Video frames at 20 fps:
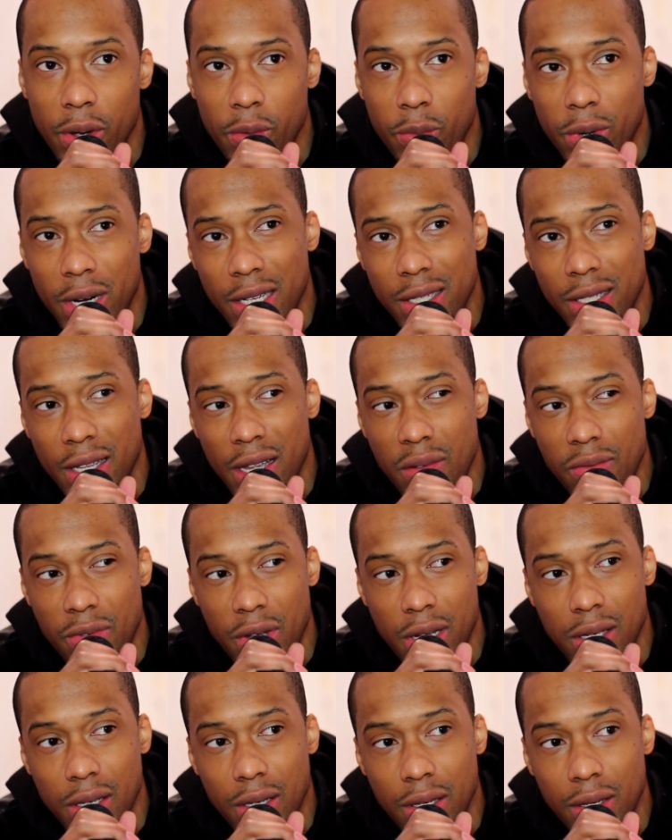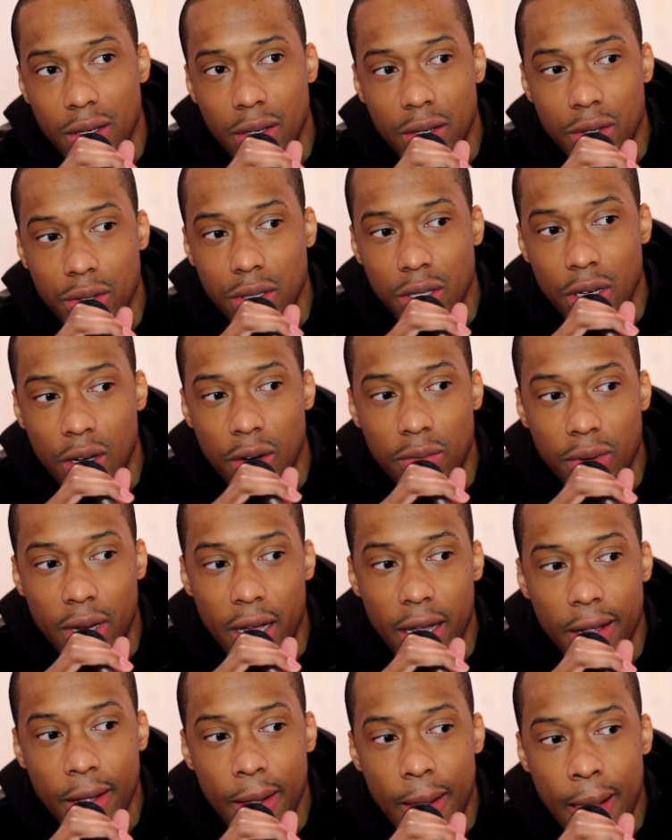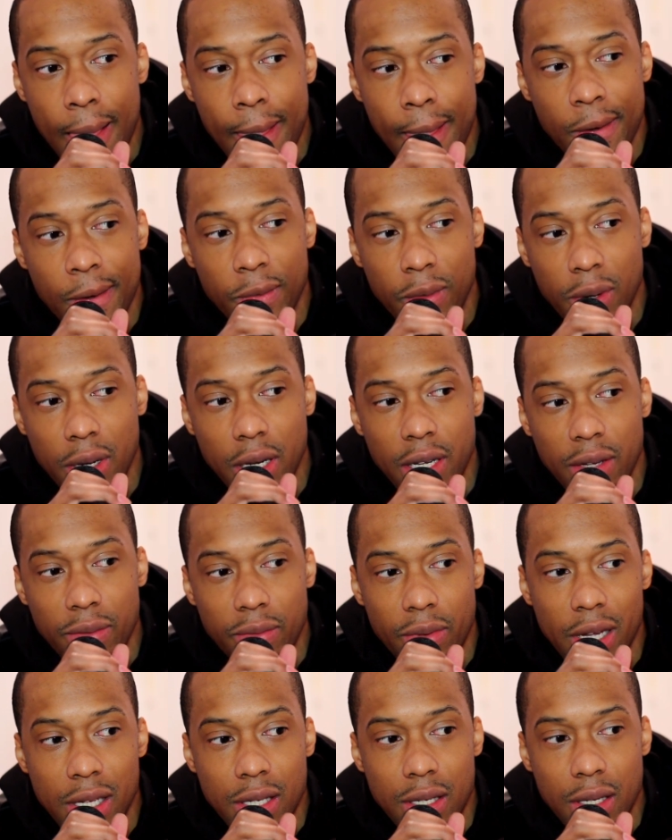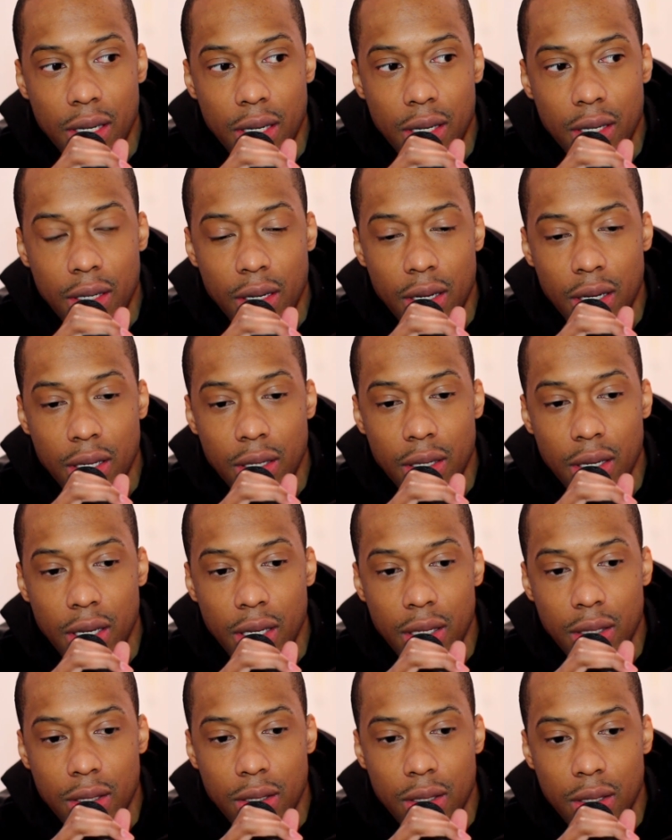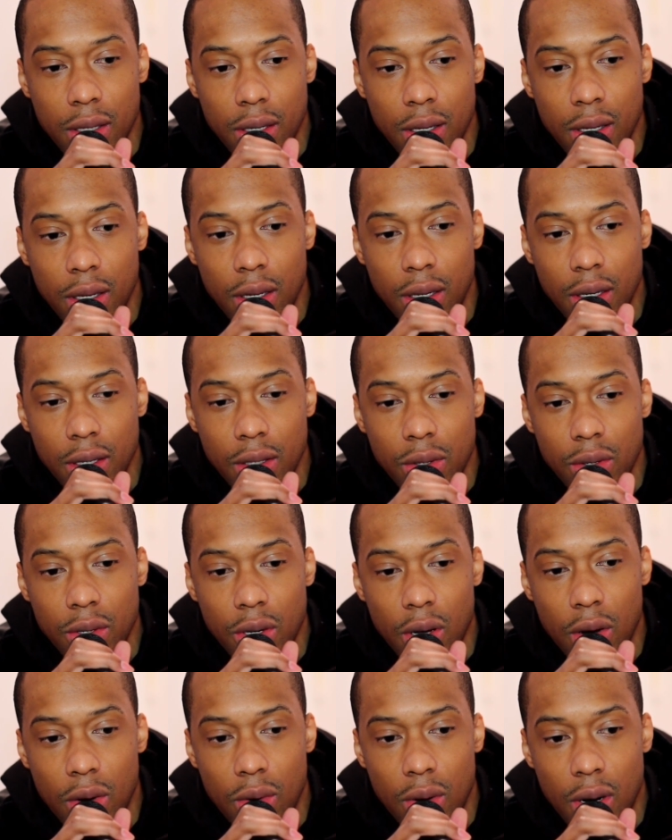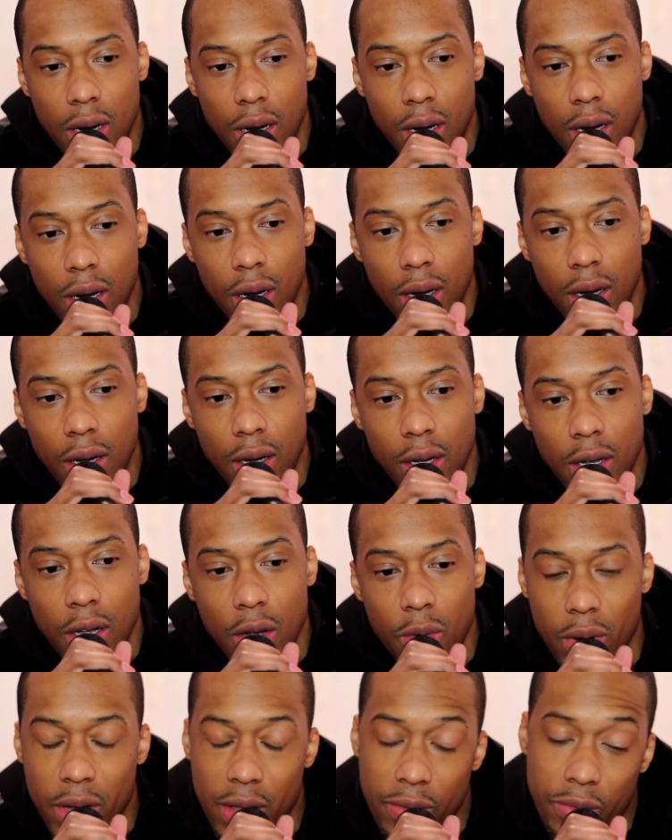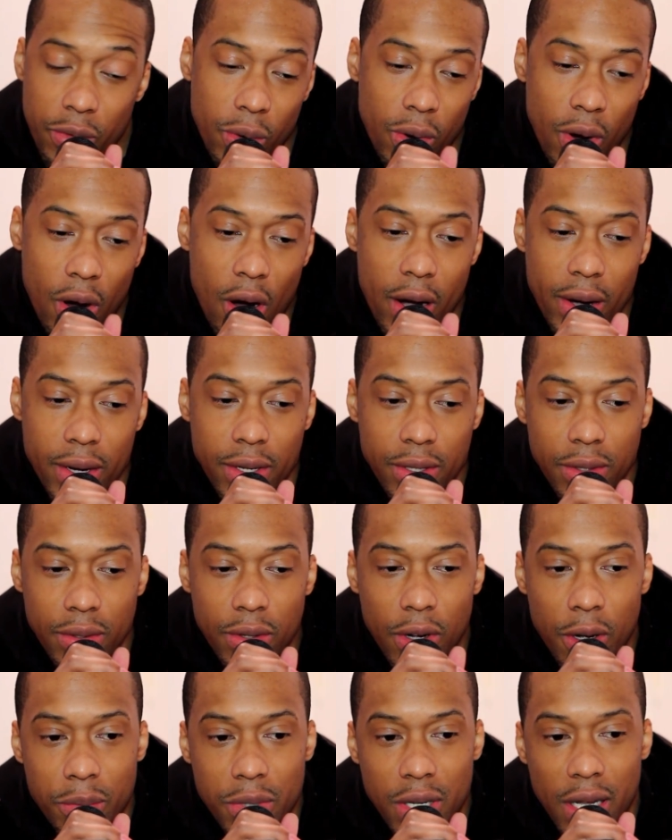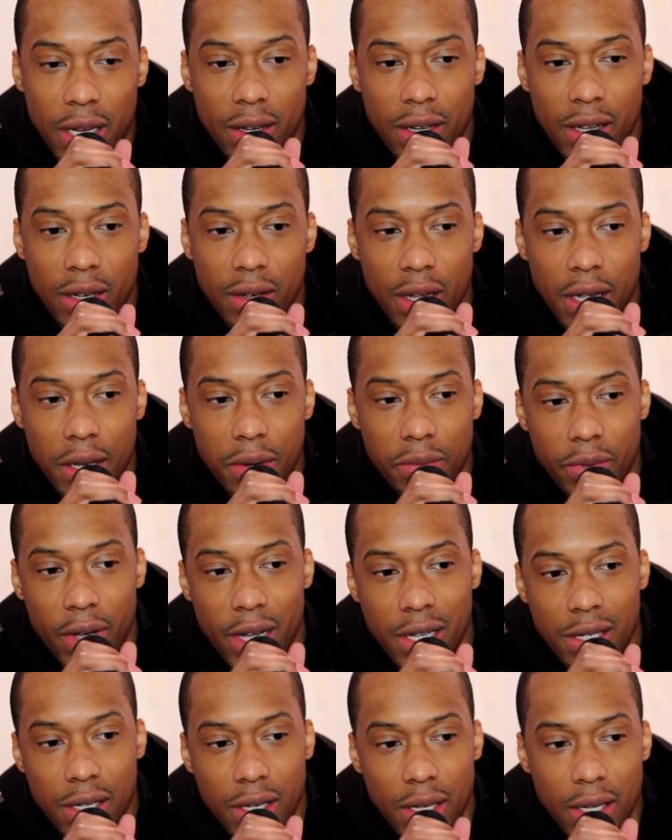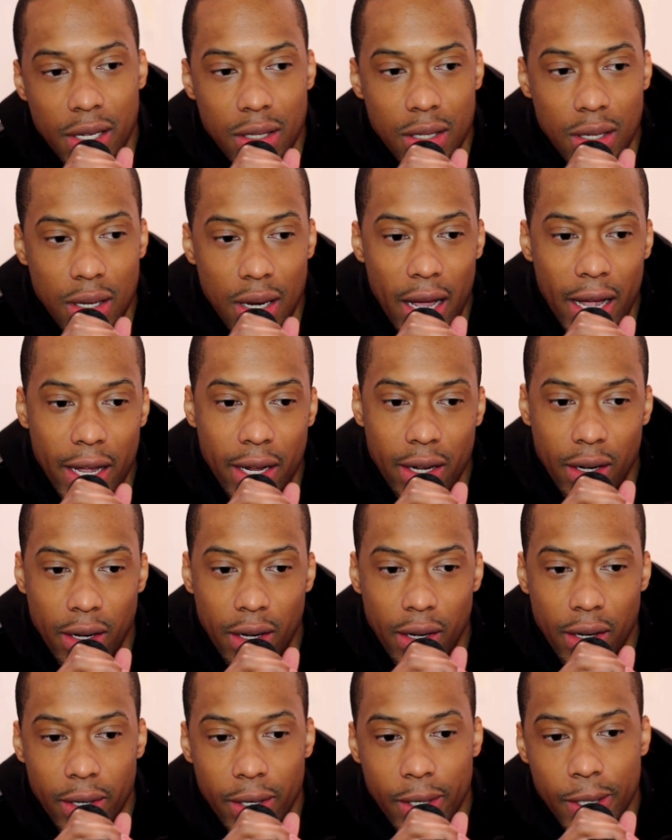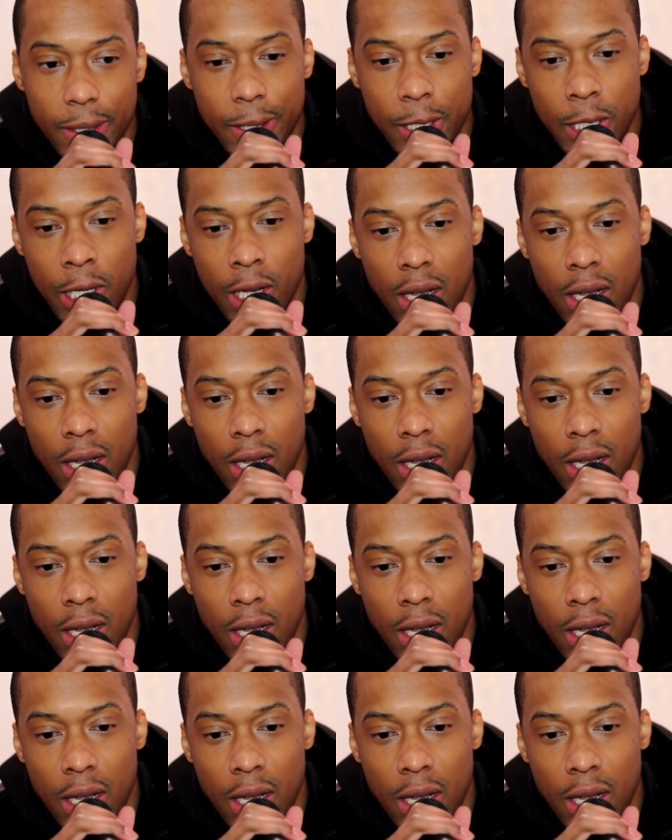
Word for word: And when I say investing in yourself, like really investing in, in into you know, uh, well, if you're an artist, you know what I'm saying, in, investing into like uh,